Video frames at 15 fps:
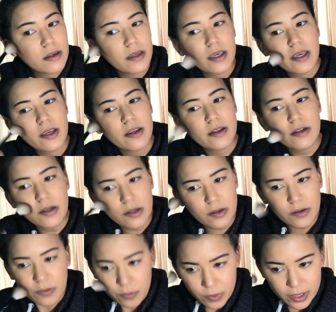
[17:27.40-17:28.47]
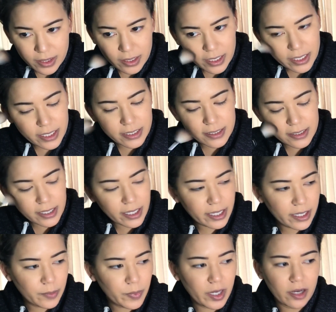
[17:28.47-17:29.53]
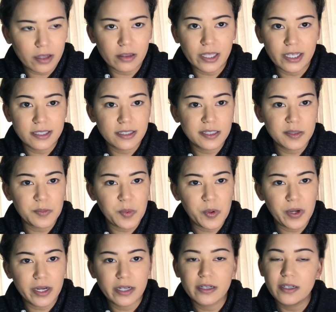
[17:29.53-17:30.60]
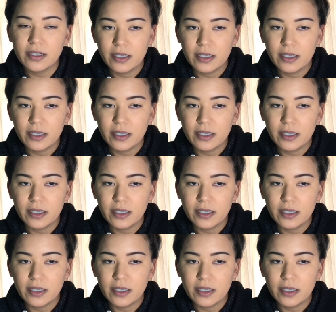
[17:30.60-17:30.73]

And what they say about less is more